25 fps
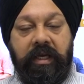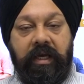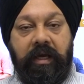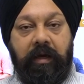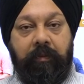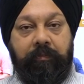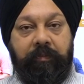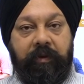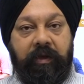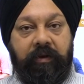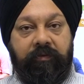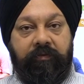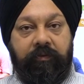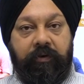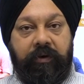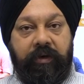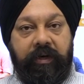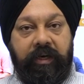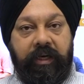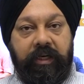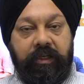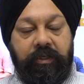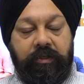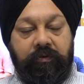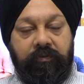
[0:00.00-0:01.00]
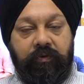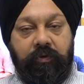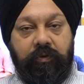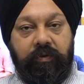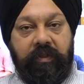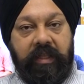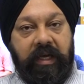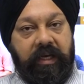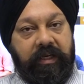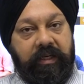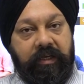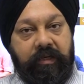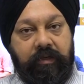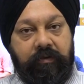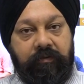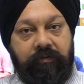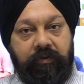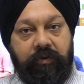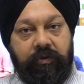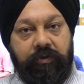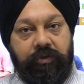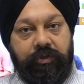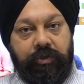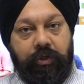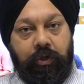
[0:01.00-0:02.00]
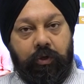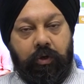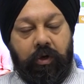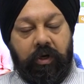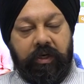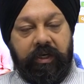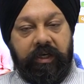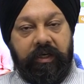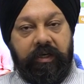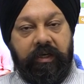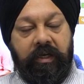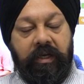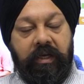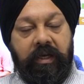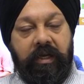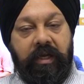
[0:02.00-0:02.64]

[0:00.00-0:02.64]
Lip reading: appear for an interview. That interview is recorded.